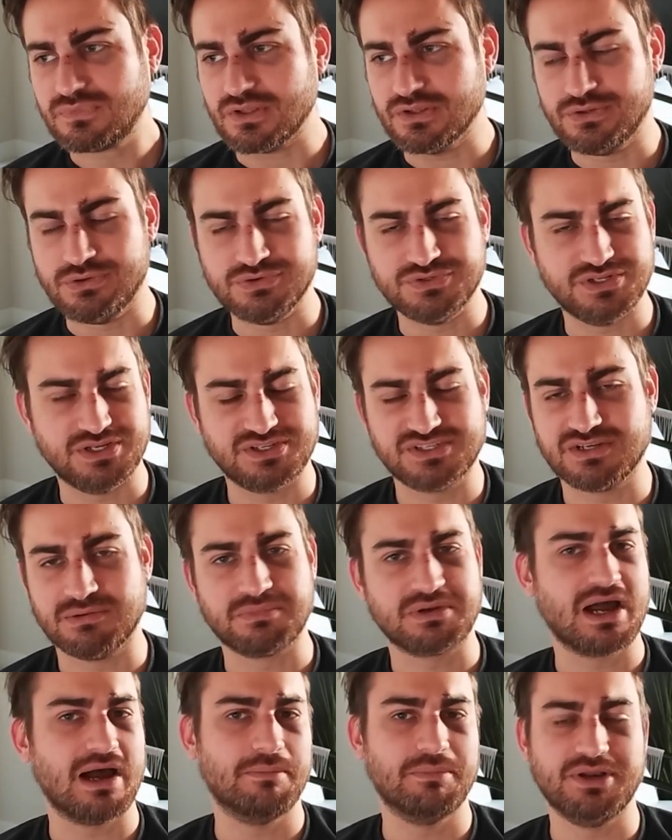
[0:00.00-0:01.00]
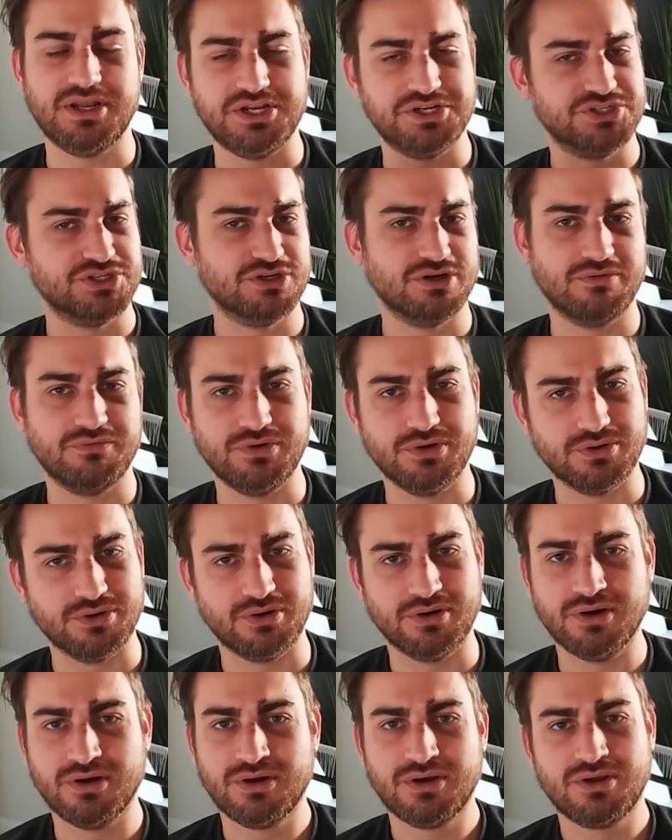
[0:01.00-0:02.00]
using some combination of
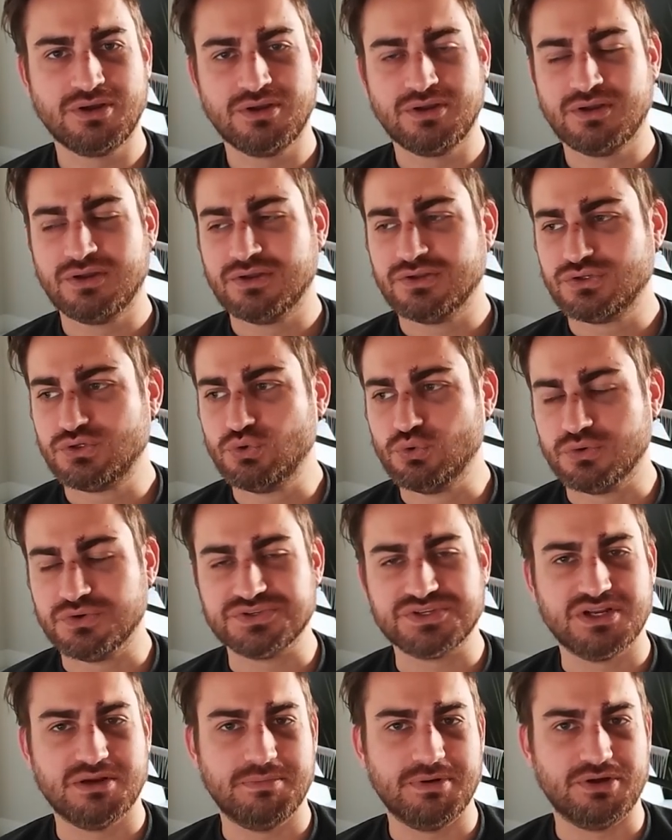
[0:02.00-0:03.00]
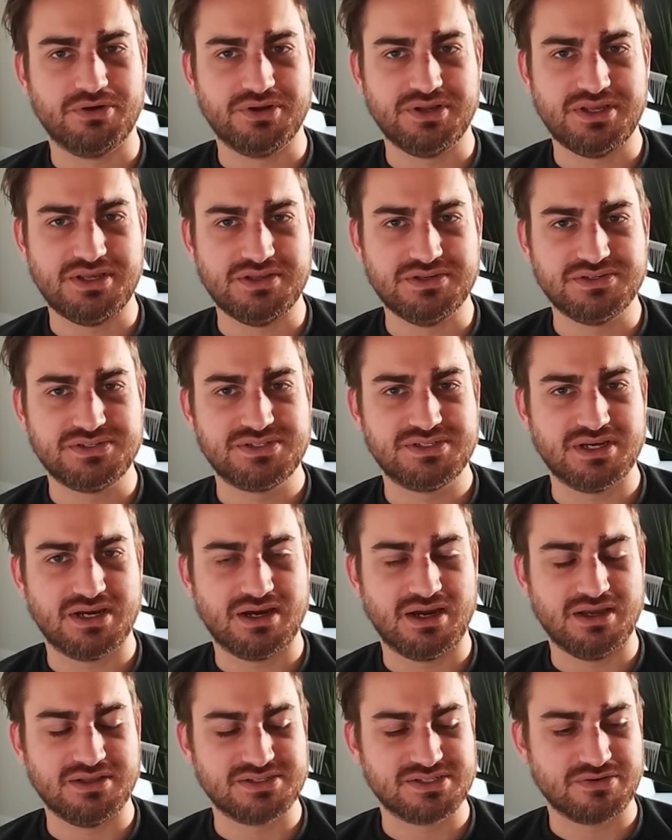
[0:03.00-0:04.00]
your tools and abilities
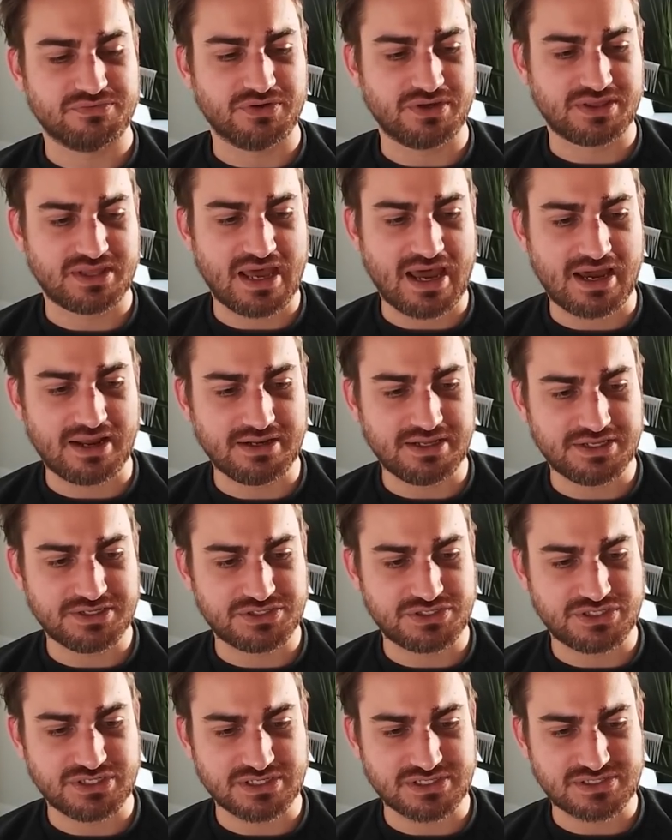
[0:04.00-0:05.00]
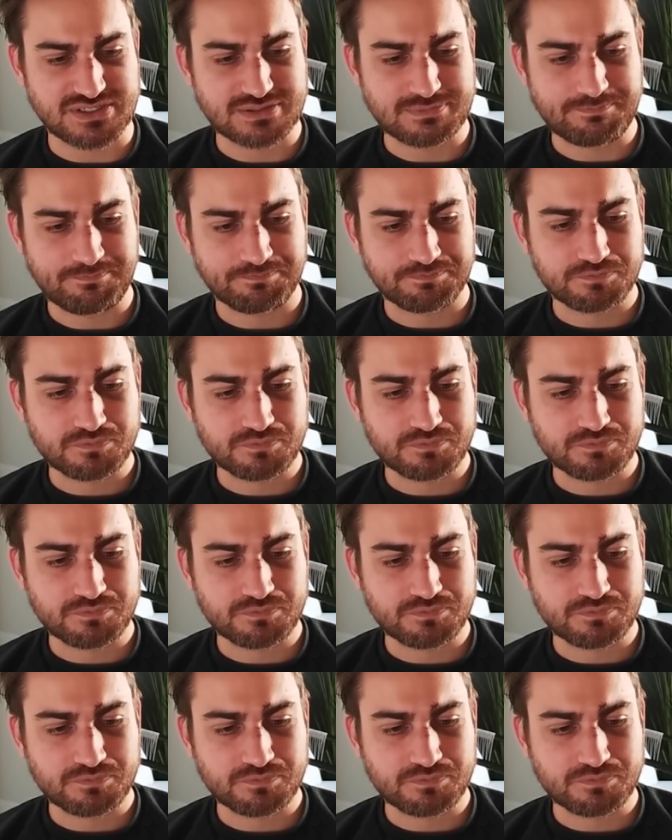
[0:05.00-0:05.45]
uh, and stuff like that it's just